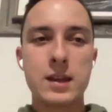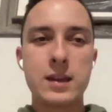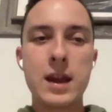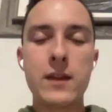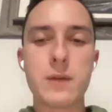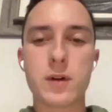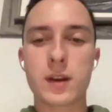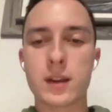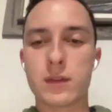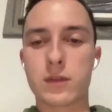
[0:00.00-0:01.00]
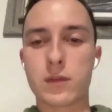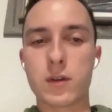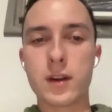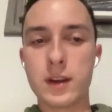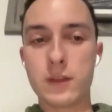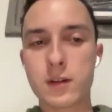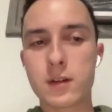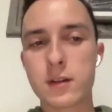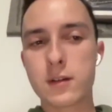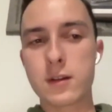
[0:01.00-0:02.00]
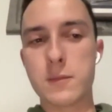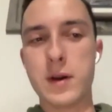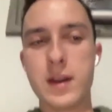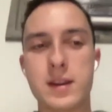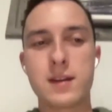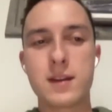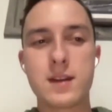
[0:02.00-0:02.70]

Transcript: They weren't getting scoring either, but